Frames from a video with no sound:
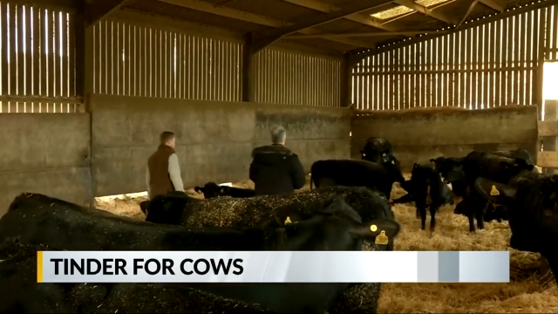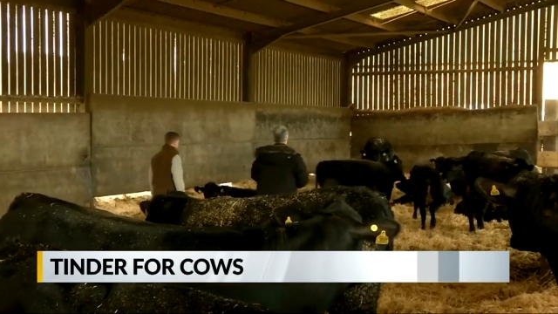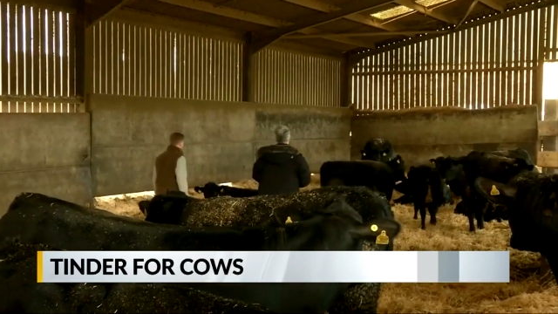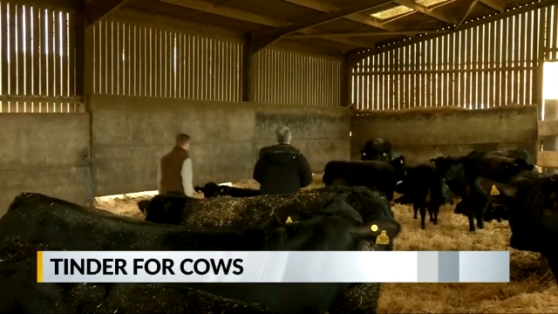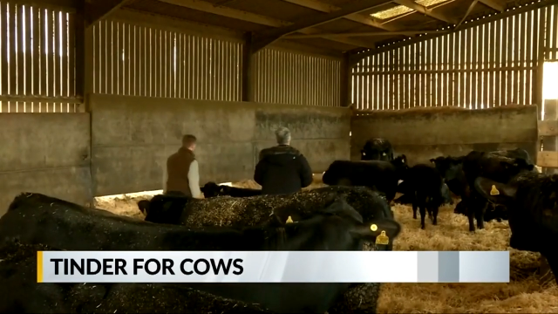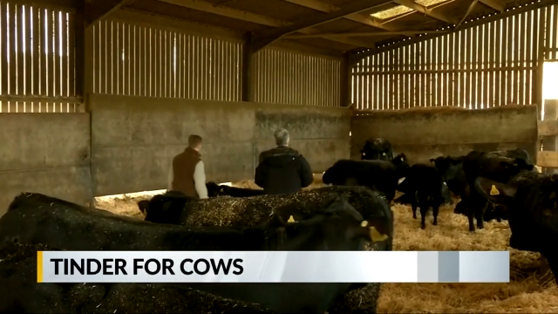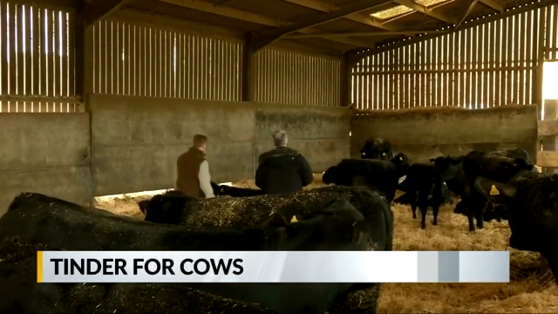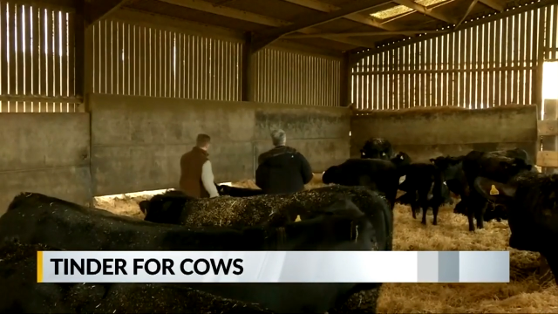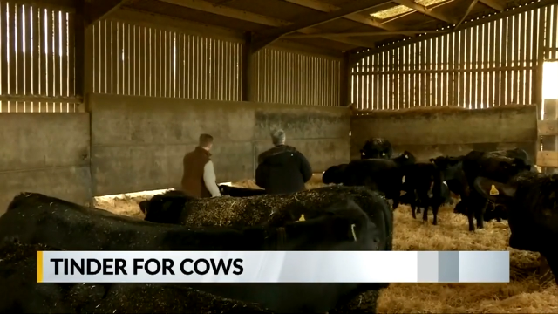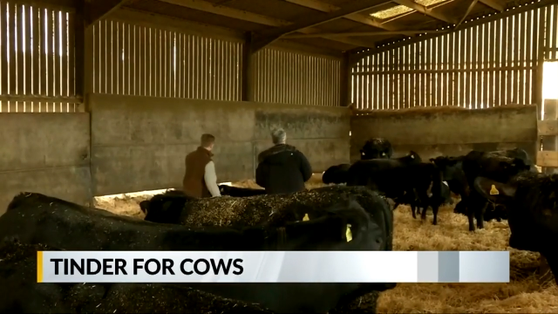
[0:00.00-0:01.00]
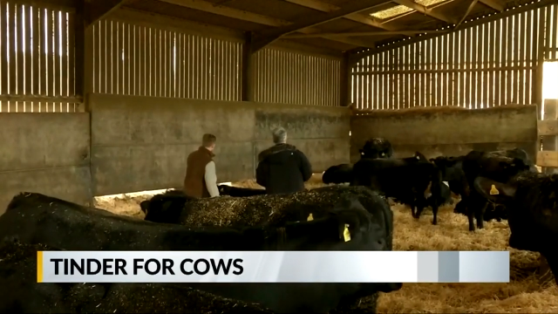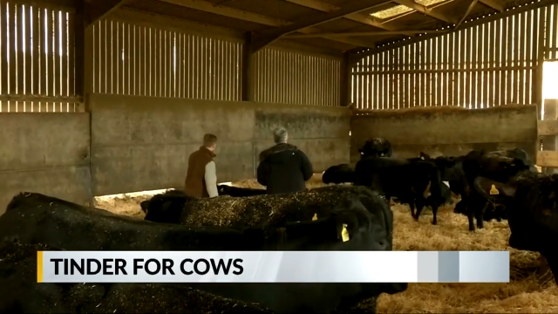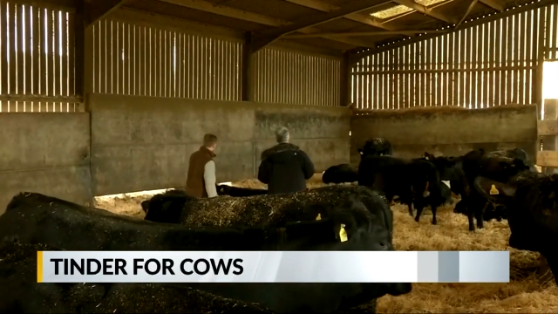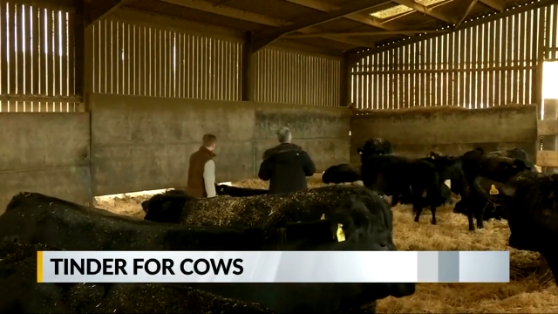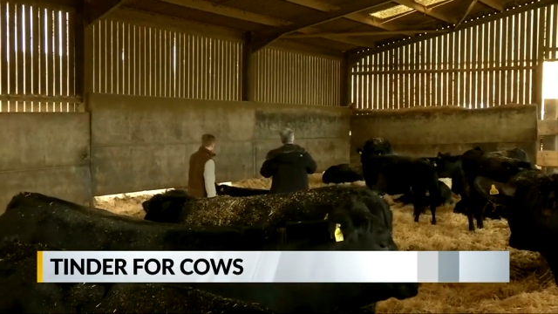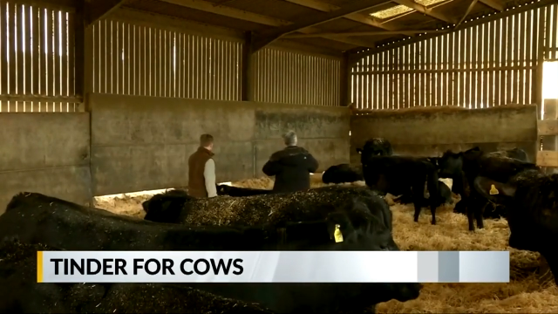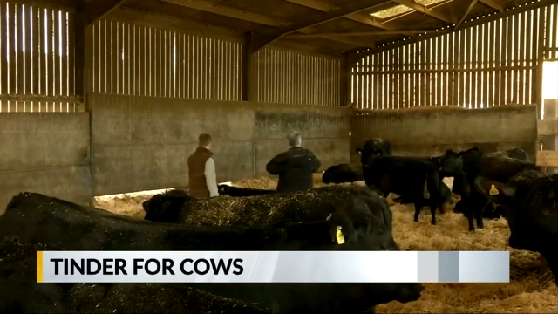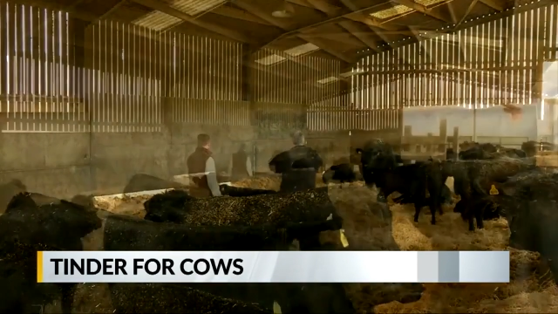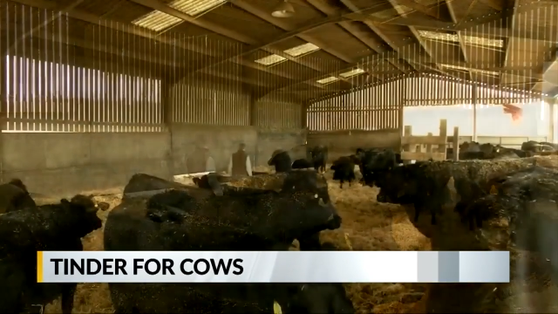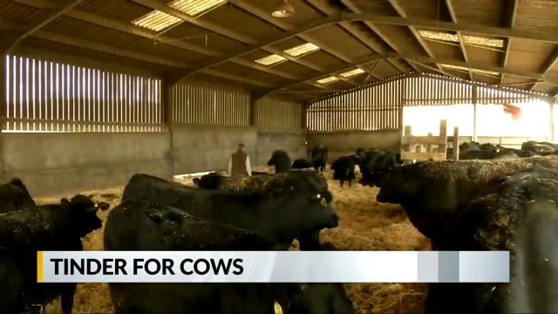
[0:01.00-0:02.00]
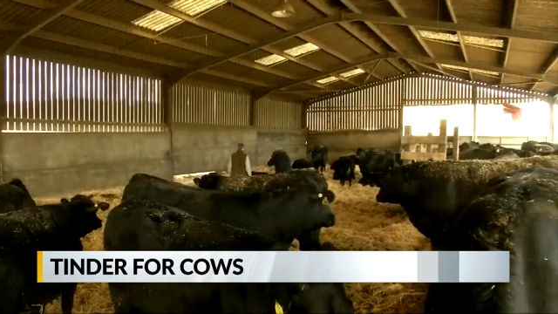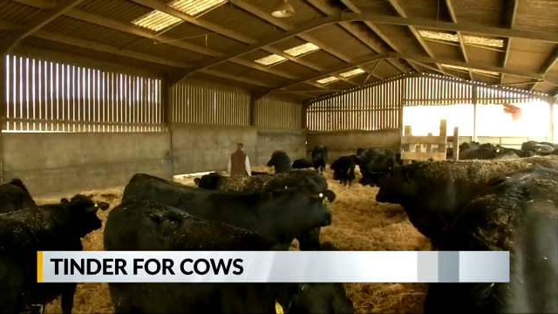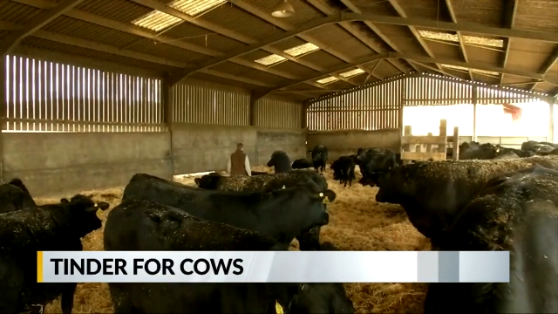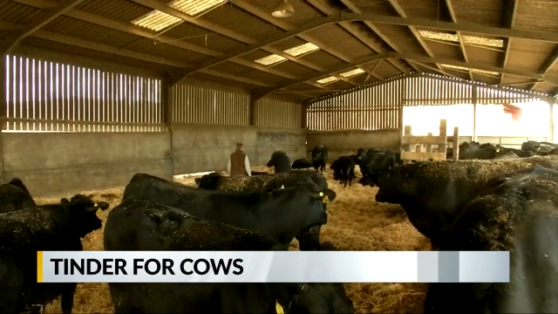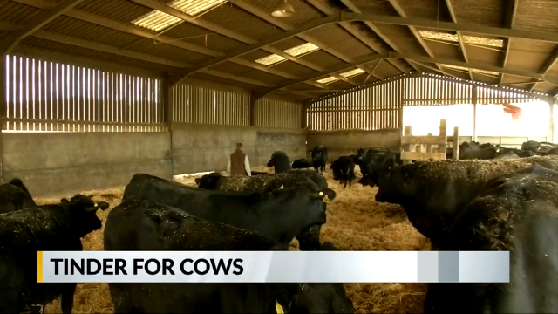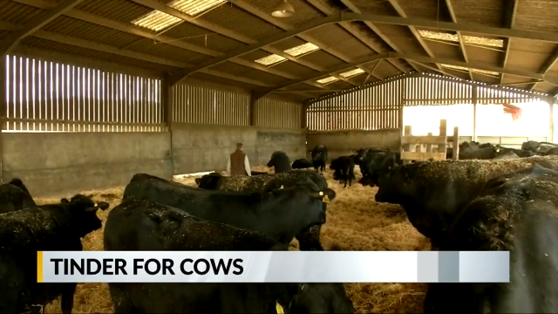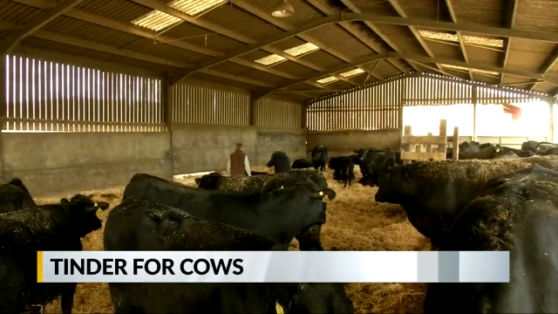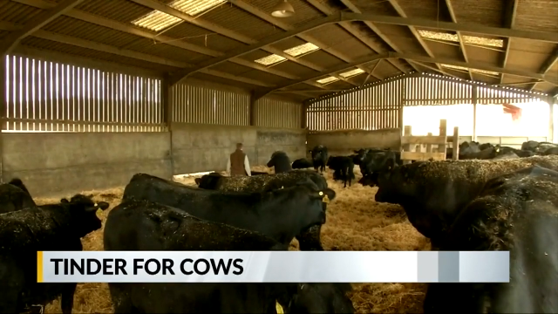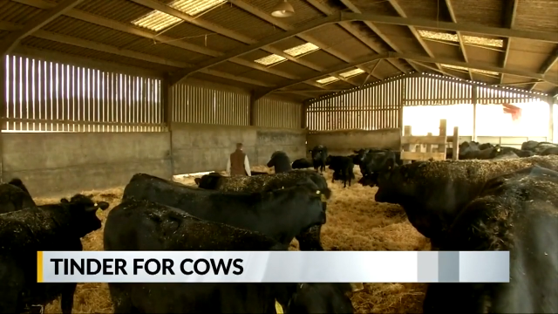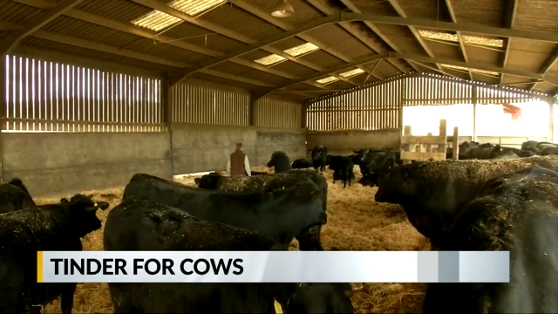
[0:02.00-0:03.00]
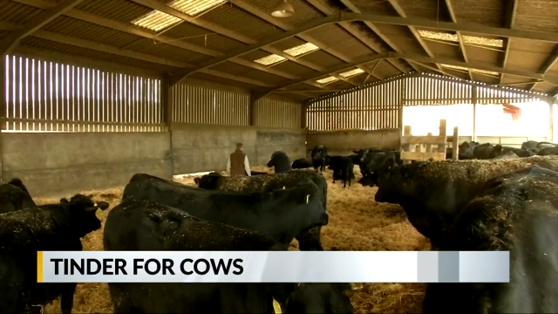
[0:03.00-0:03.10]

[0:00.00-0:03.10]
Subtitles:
(no speaker visible)